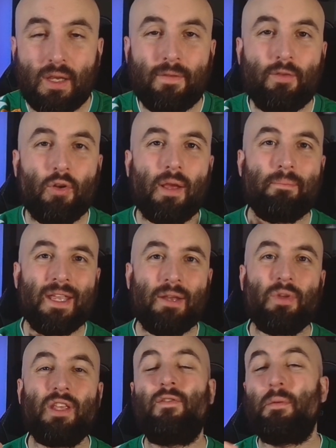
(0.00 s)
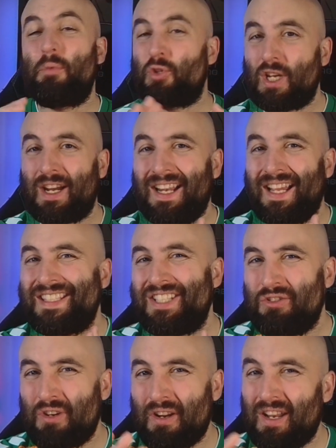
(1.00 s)
you're like me with your football shirt collecting,
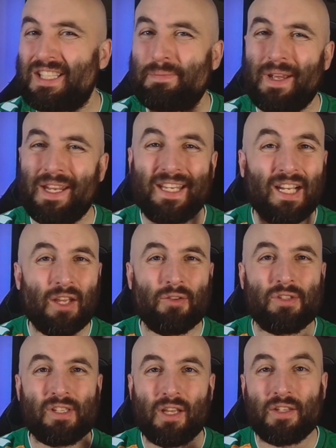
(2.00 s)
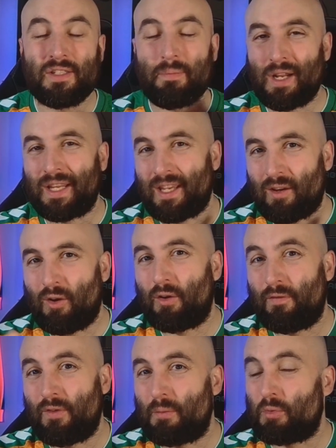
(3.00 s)
you don't like spending loads and loads of money
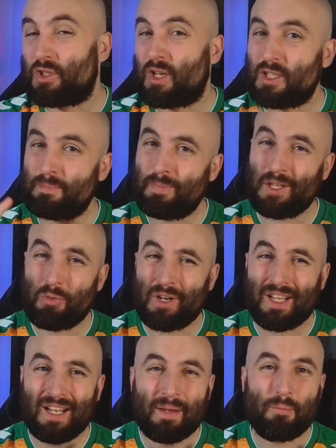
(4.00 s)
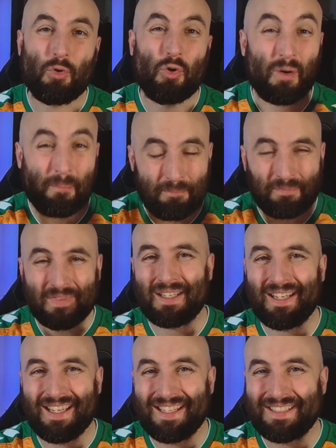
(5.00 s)
on football shirts, but you want to collect more.
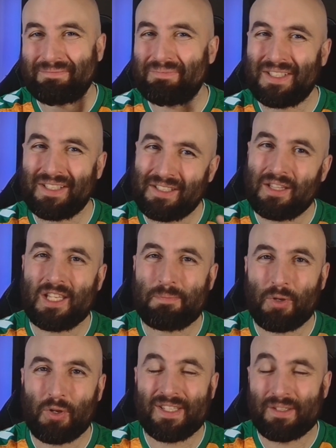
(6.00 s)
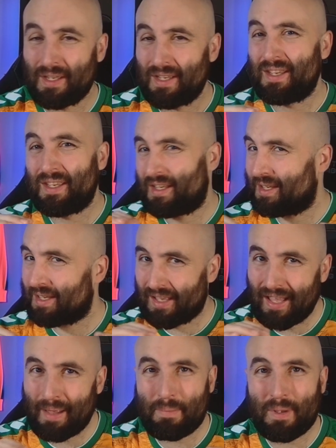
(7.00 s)
And let's be honest,
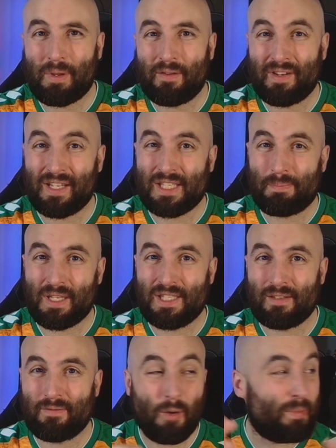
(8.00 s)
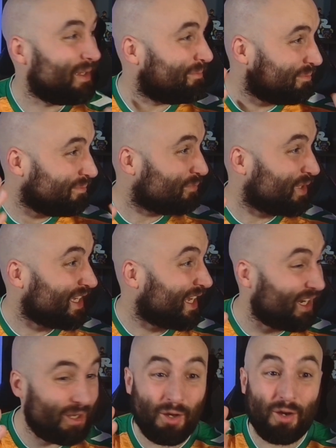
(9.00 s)
can be a bit of an expensive hobby. When you
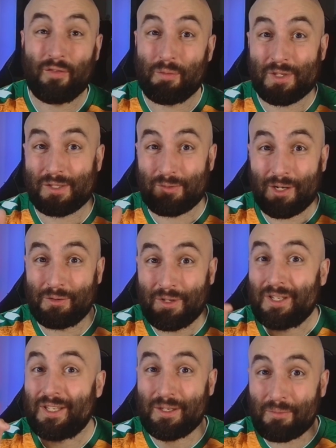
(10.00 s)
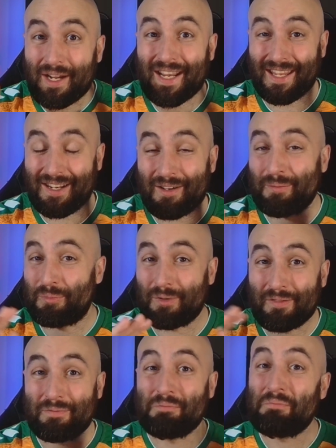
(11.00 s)
get a lot of them as well, you might end up
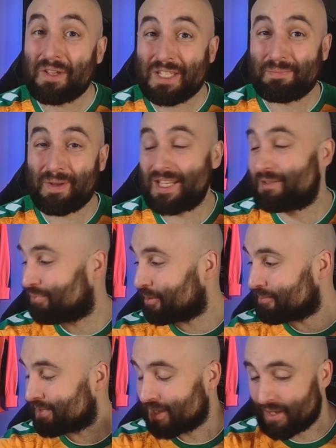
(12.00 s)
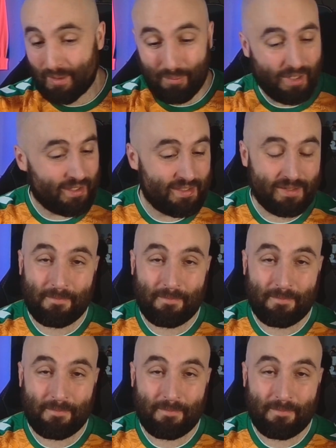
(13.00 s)
with space problems. But